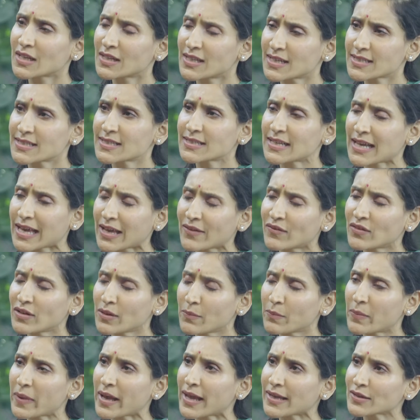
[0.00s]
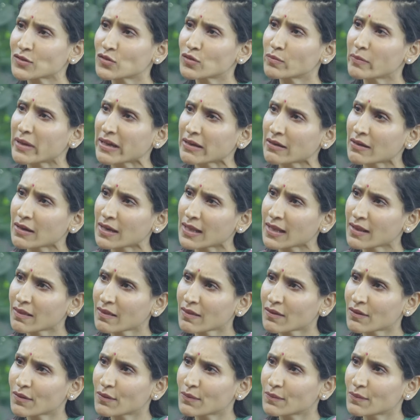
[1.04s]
Does it have an impact on mental health?